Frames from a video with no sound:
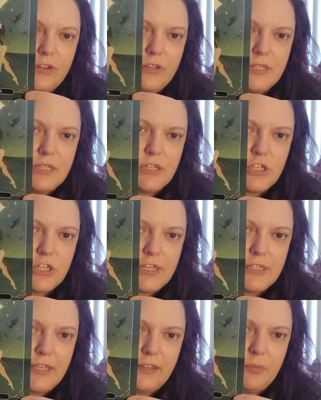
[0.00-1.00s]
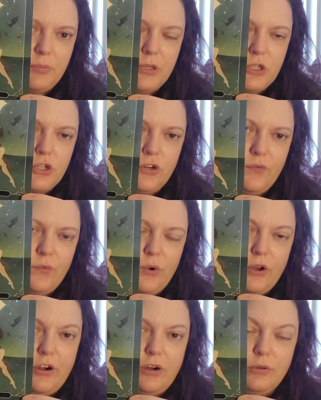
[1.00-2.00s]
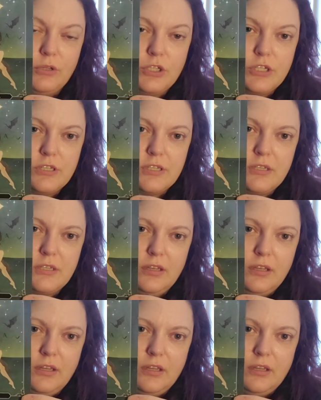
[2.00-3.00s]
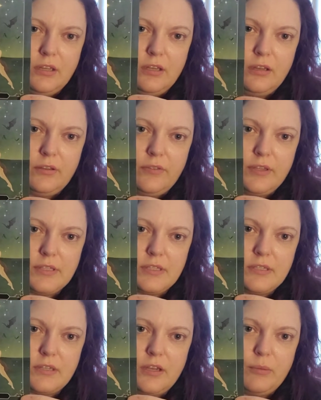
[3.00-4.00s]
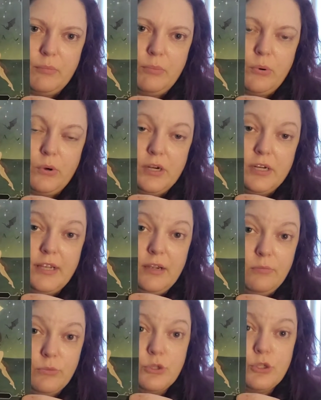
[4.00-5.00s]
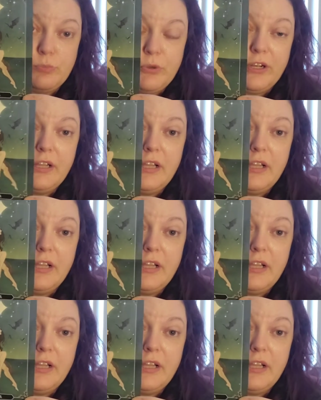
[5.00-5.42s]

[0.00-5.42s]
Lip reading: can see she has like the pitcher of water, that's pouring down, which is pretty